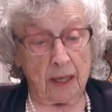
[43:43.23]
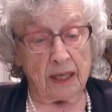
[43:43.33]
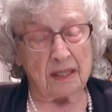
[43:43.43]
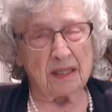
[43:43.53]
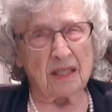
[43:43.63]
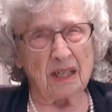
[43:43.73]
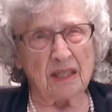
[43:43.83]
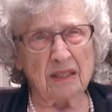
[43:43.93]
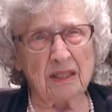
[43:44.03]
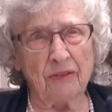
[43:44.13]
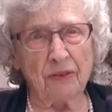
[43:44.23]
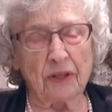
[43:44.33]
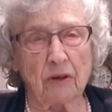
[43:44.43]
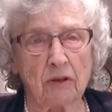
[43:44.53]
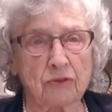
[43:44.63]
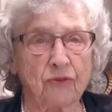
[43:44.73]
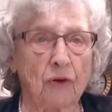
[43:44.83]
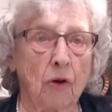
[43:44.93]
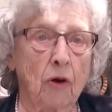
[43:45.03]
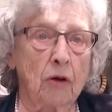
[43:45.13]
It's a little difficult
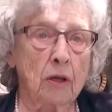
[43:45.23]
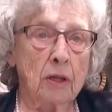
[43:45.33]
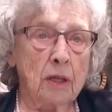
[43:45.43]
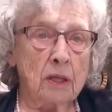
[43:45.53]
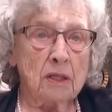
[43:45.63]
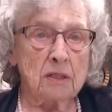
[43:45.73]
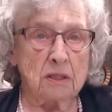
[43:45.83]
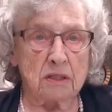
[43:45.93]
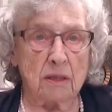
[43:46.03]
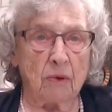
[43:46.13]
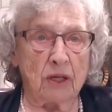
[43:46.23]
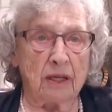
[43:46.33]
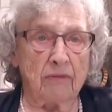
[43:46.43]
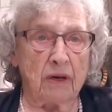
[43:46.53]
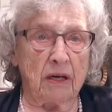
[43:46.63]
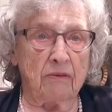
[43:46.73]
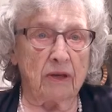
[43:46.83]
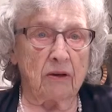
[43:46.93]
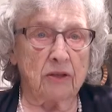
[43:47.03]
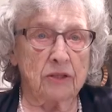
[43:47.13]
for someone
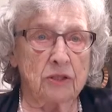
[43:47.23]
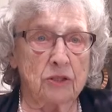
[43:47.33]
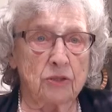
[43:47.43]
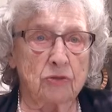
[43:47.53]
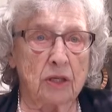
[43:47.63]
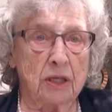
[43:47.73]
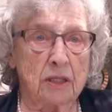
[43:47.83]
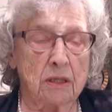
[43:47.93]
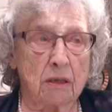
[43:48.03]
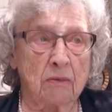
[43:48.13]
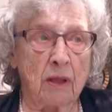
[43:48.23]
living on this street.